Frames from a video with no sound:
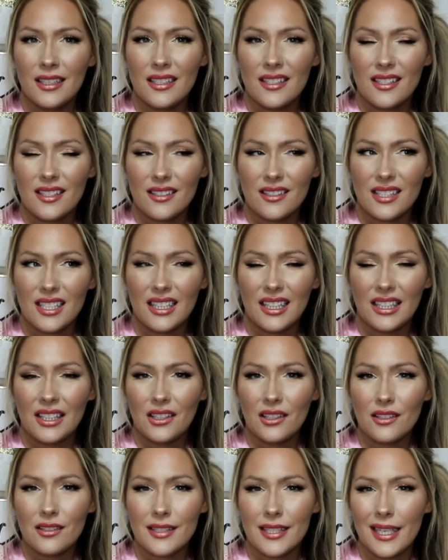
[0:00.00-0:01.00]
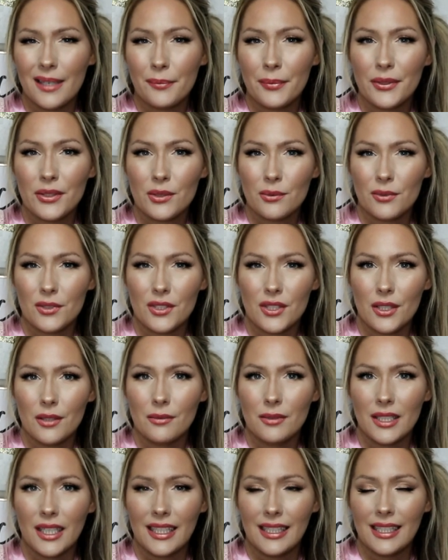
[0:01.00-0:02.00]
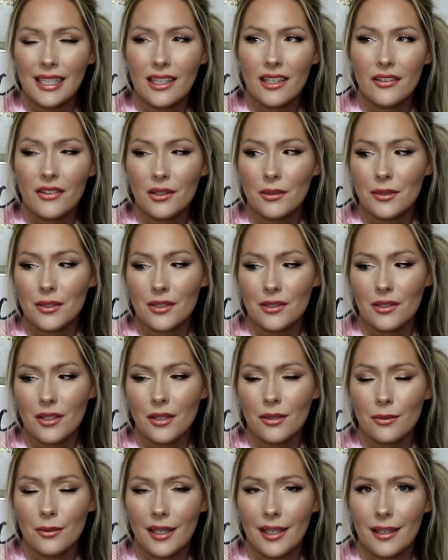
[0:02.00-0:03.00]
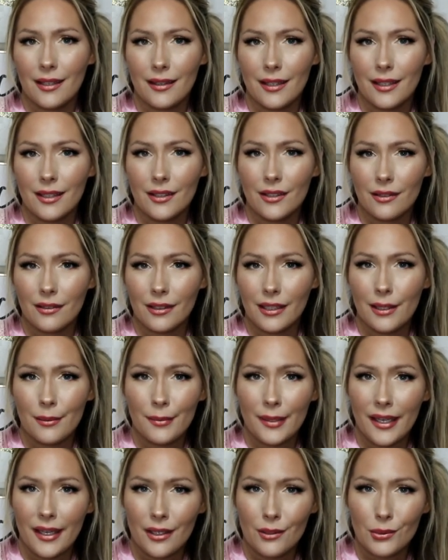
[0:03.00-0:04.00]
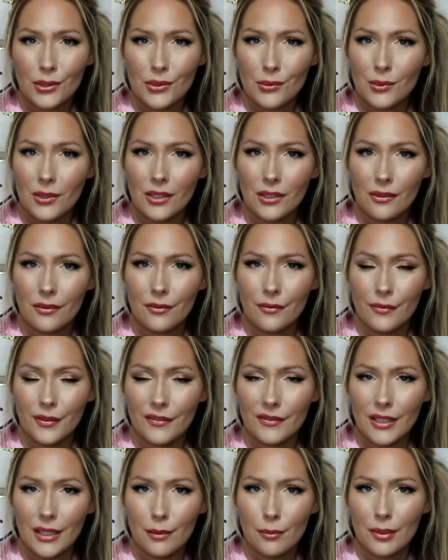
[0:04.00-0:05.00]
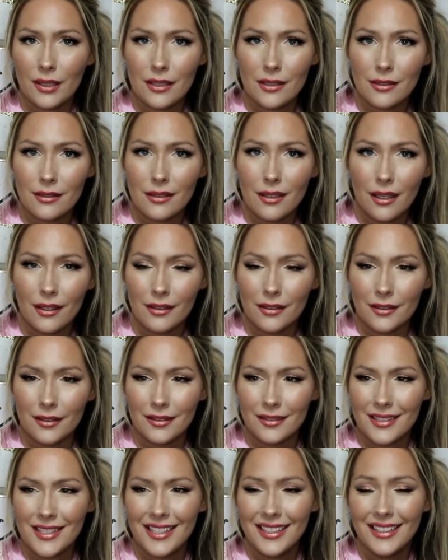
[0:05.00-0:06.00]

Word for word: seriously, like your samples were so tiny and there was no way that your glam bag was worth 50 plus dollars.